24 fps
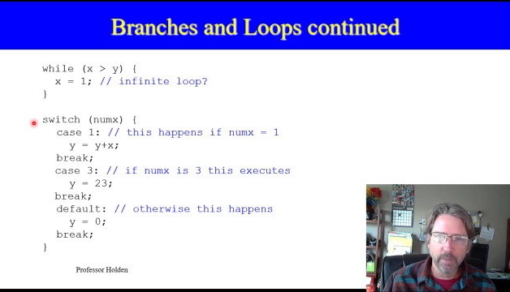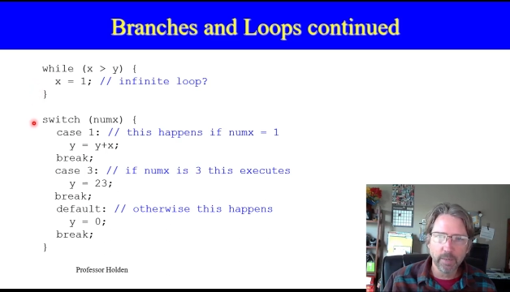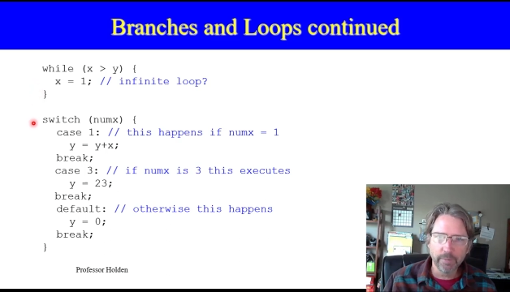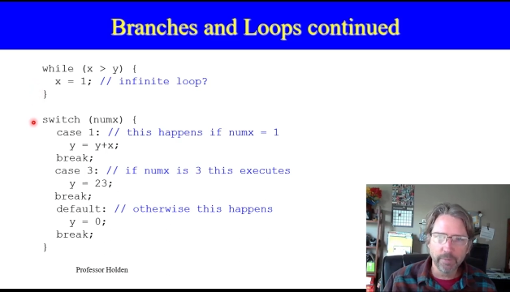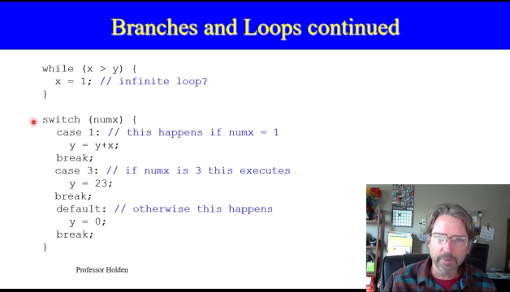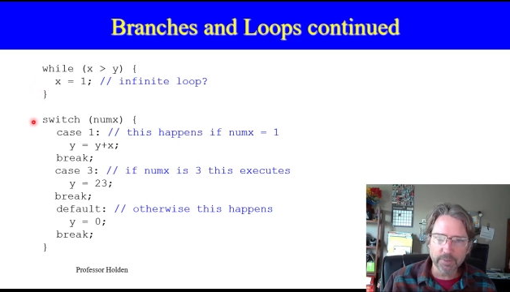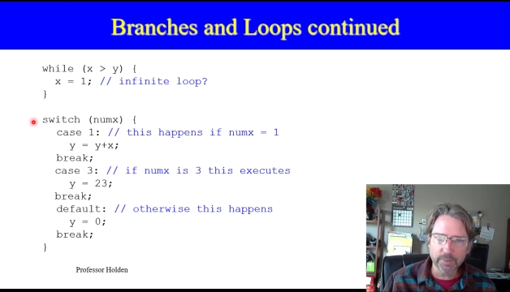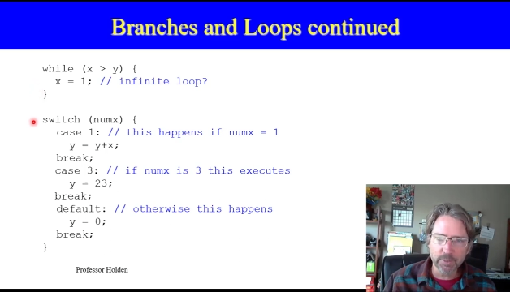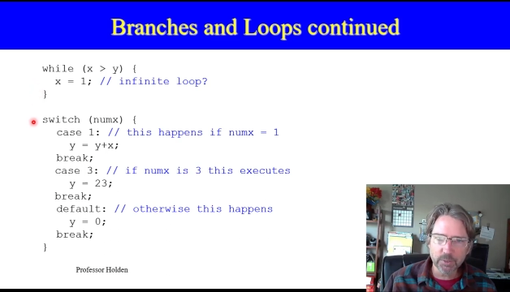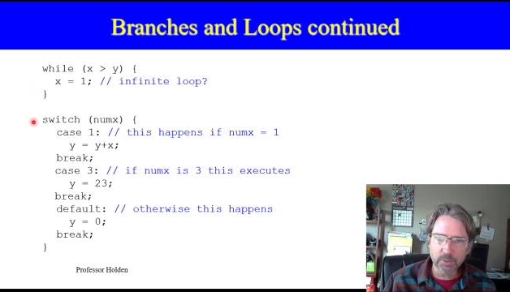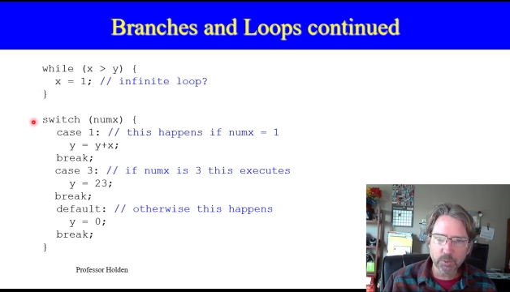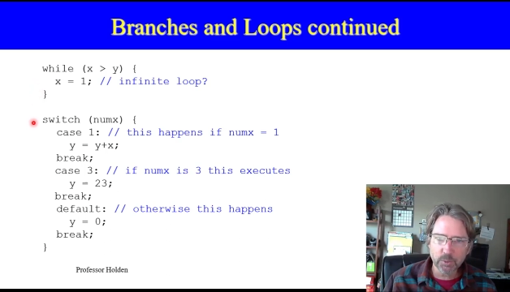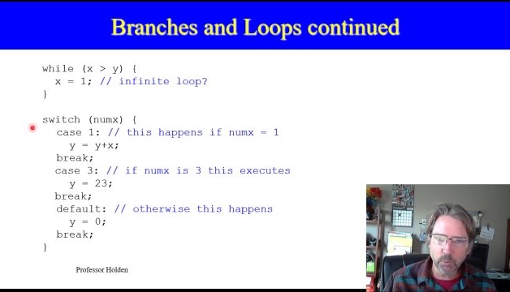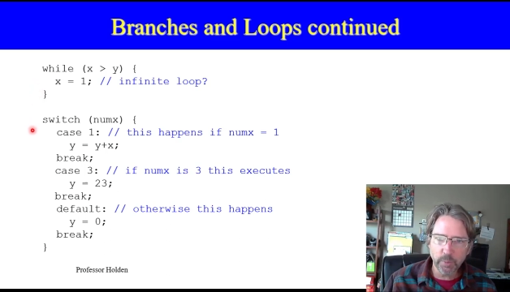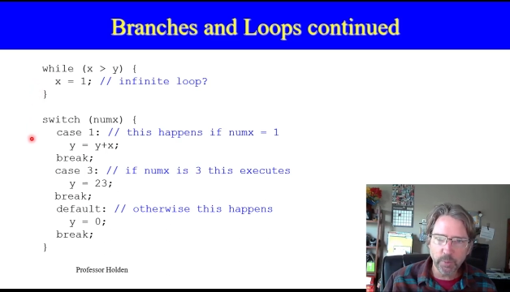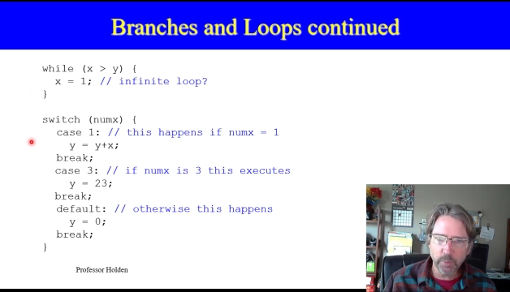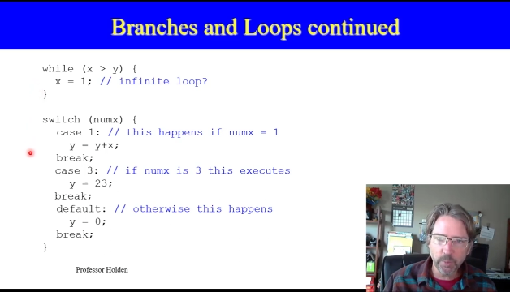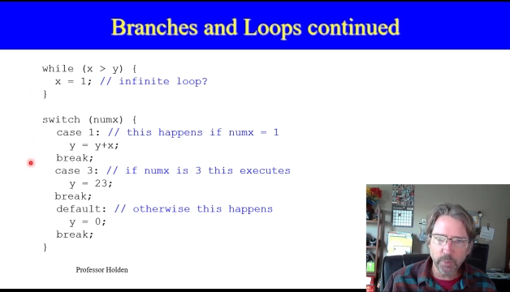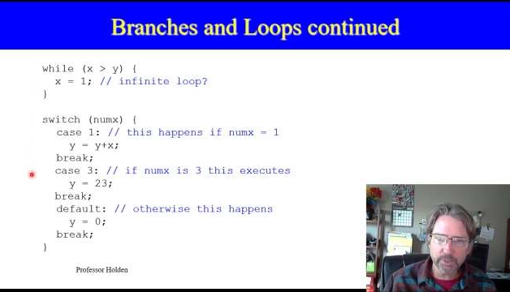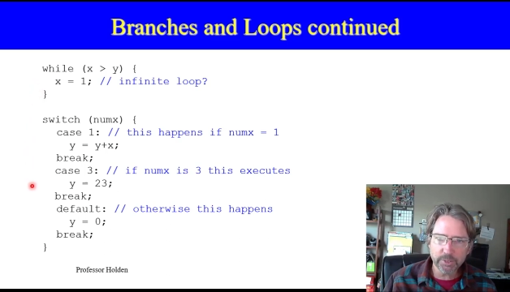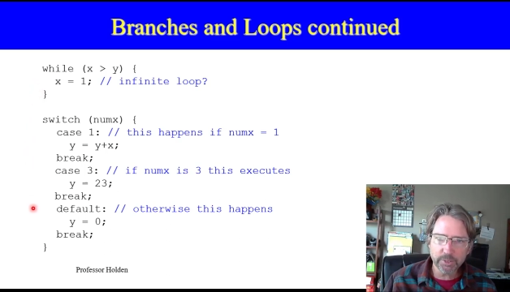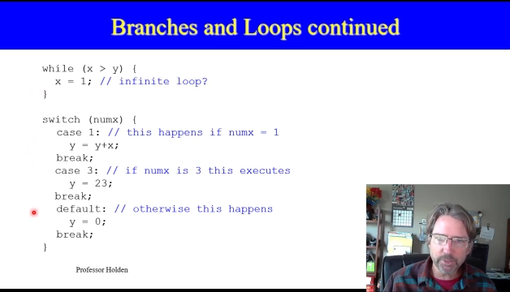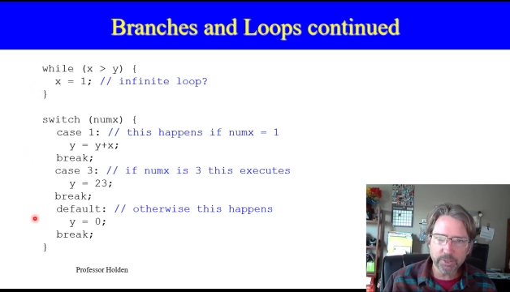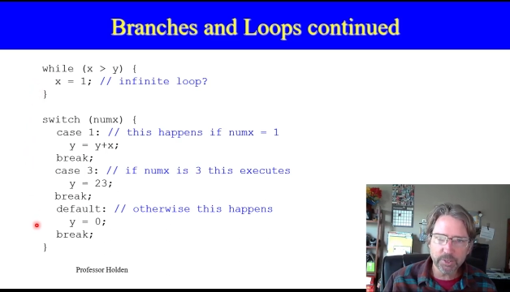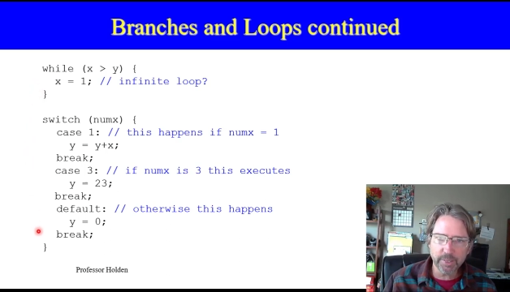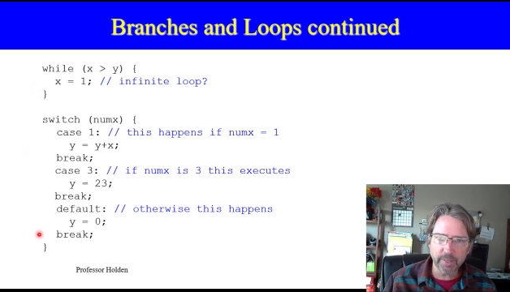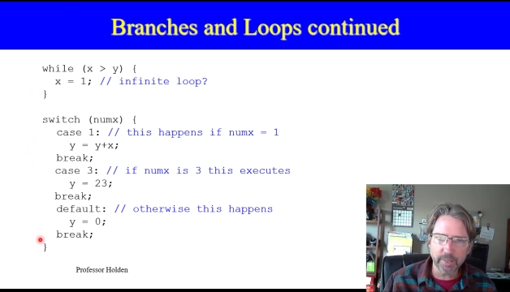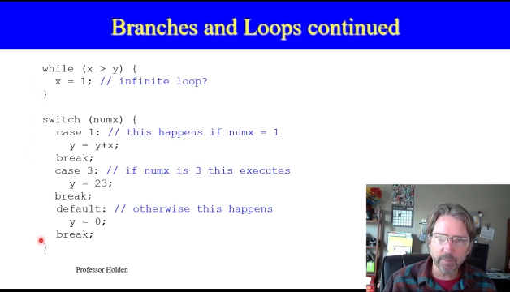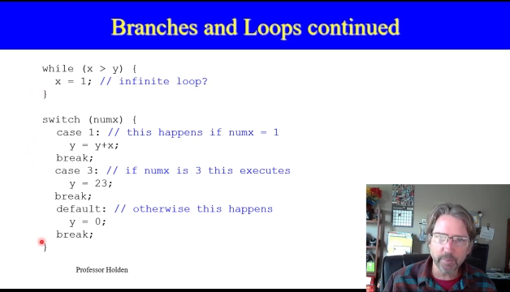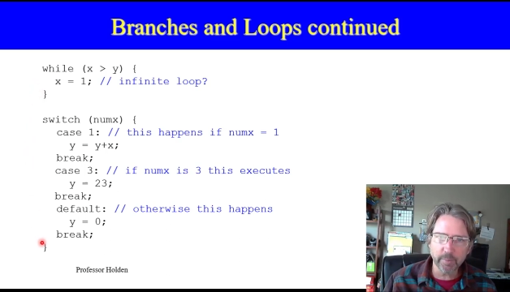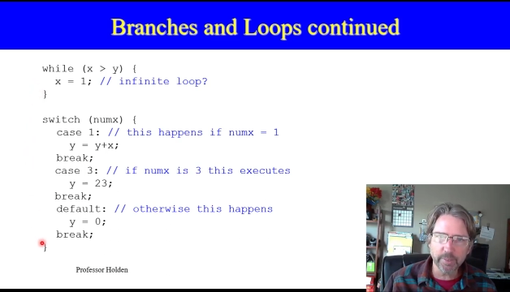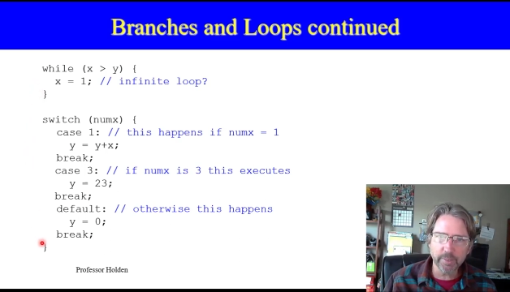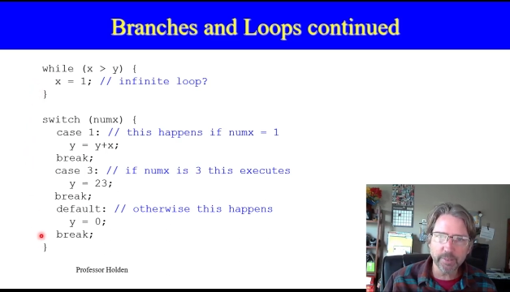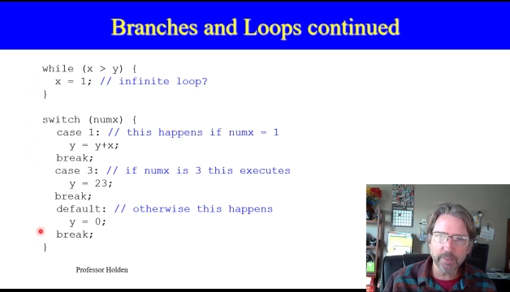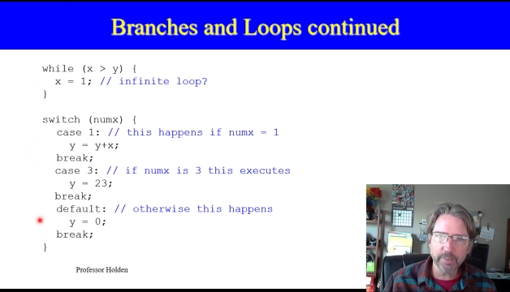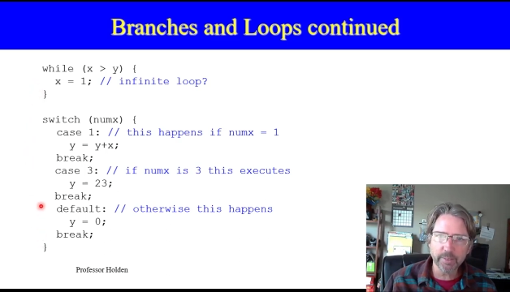The switch
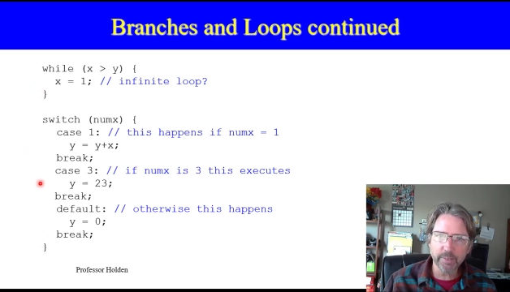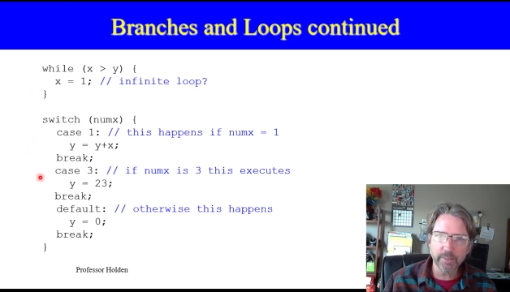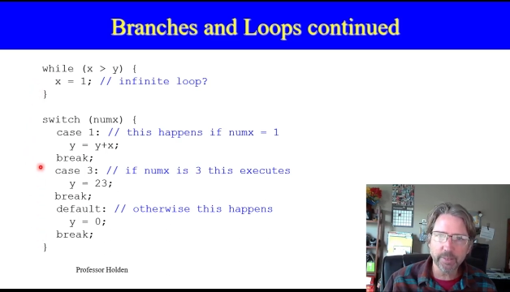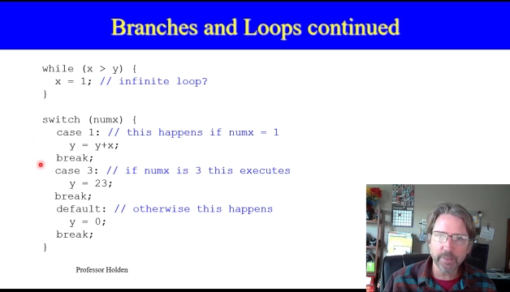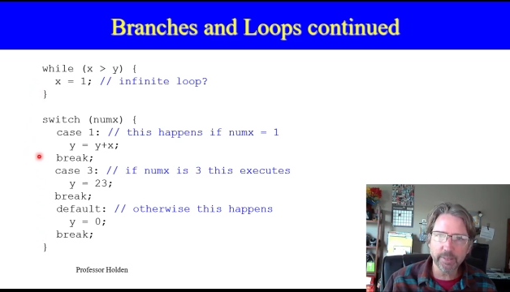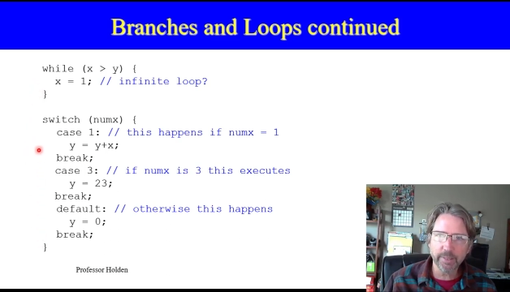statement